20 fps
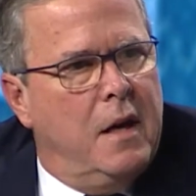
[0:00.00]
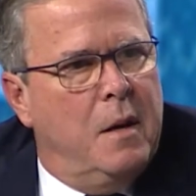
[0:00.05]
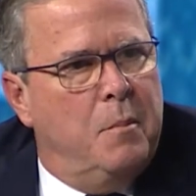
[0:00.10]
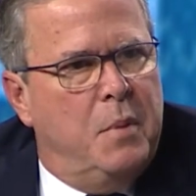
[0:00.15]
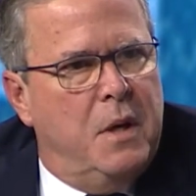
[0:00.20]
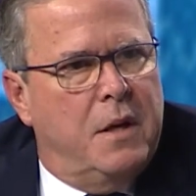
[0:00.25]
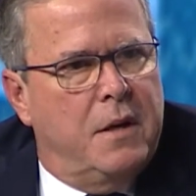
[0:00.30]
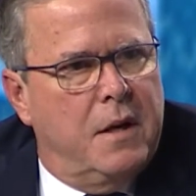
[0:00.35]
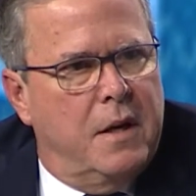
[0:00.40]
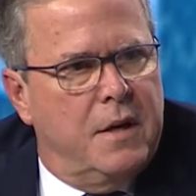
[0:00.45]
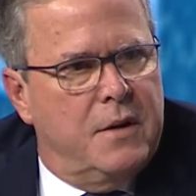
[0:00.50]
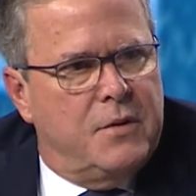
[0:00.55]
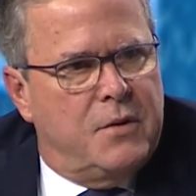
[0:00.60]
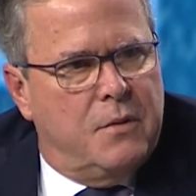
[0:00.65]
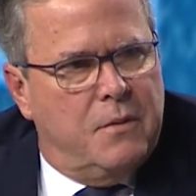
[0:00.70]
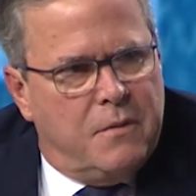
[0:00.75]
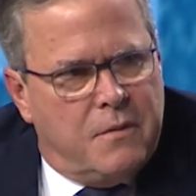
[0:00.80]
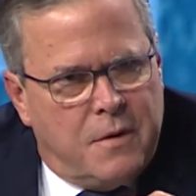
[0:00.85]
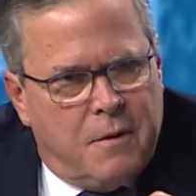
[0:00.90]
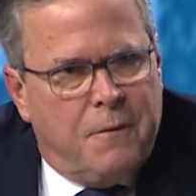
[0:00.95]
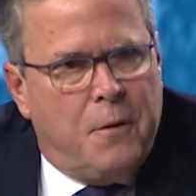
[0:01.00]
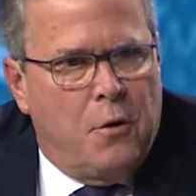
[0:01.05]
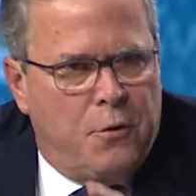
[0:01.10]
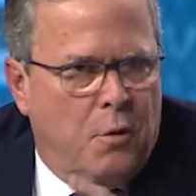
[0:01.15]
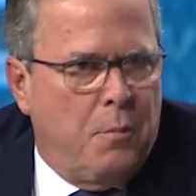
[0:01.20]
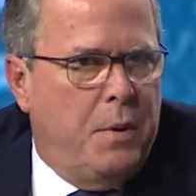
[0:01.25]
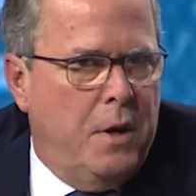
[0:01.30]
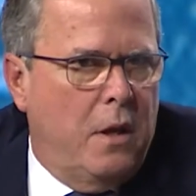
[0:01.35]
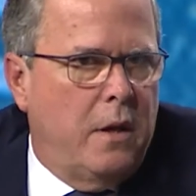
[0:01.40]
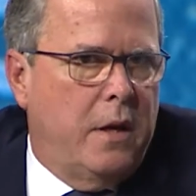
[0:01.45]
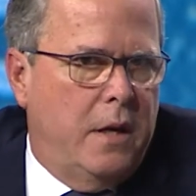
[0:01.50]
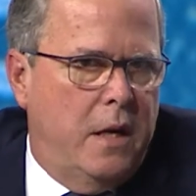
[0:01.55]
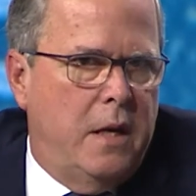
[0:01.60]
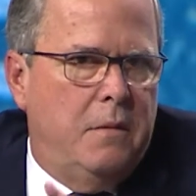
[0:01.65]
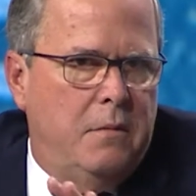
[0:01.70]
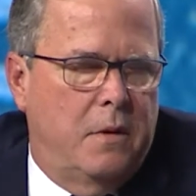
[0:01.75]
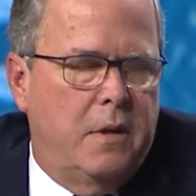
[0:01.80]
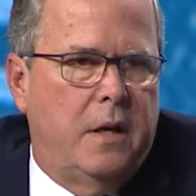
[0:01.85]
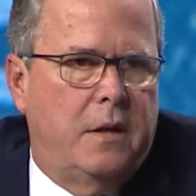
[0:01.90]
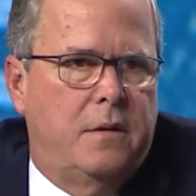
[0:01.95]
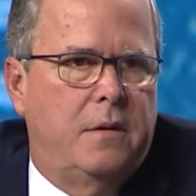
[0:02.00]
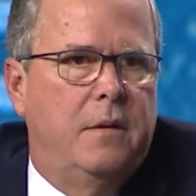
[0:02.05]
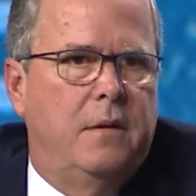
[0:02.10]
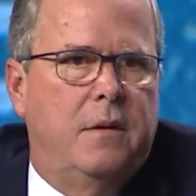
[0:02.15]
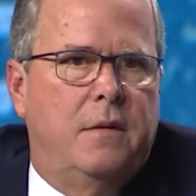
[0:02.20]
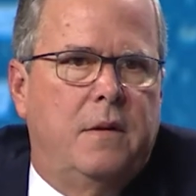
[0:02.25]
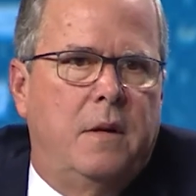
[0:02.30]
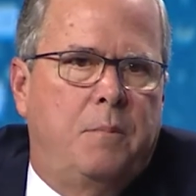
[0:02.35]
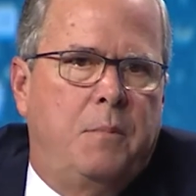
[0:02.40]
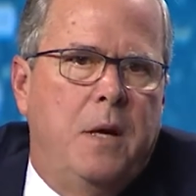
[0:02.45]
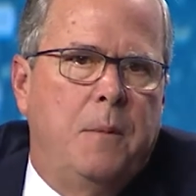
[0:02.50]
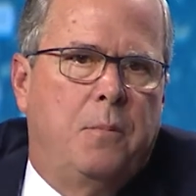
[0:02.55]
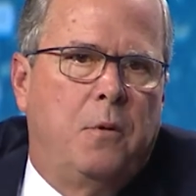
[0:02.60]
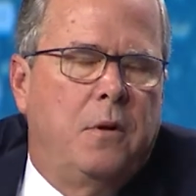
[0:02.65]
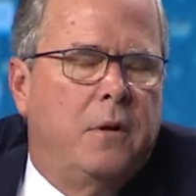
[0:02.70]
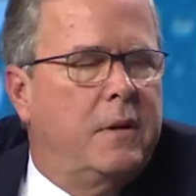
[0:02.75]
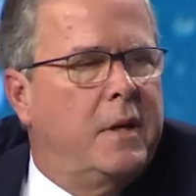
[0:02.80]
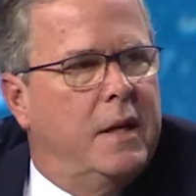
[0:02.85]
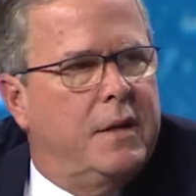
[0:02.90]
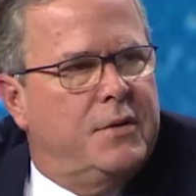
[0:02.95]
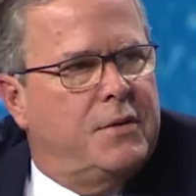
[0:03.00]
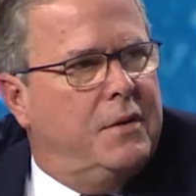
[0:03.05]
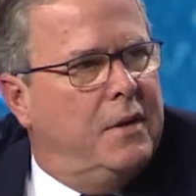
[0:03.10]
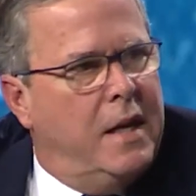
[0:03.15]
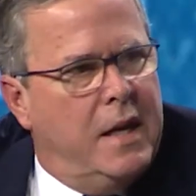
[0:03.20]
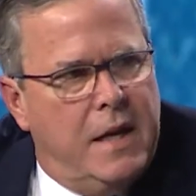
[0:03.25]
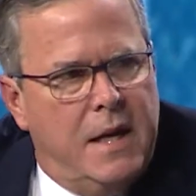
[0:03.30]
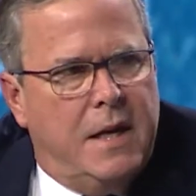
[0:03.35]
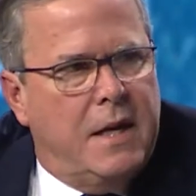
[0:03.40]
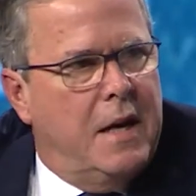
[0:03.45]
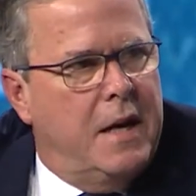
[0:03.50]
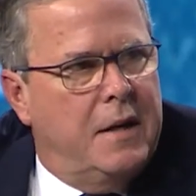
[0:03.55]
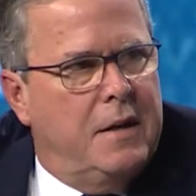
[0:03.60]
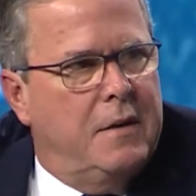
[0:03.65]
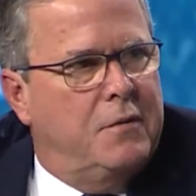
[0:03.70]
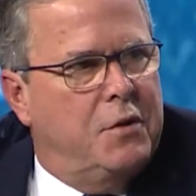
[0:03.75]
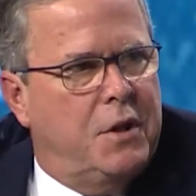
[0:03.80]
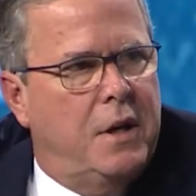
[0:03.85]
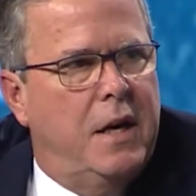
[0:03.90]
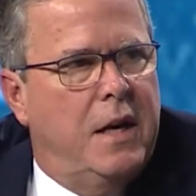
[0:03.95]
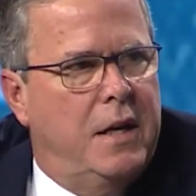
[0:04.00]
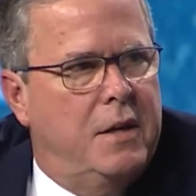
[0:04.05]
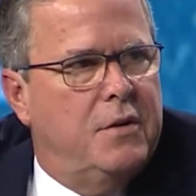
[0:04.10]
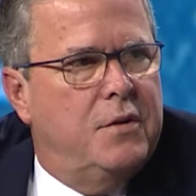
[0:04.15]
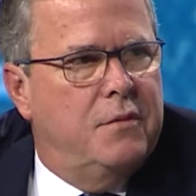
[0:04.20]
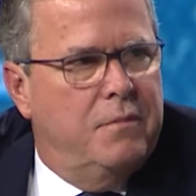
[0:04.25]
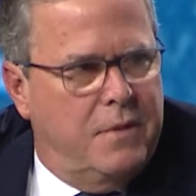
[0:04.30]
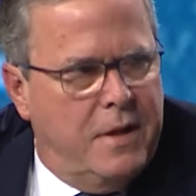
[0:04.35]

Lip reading: because the vulnerability that the people against any kind of change,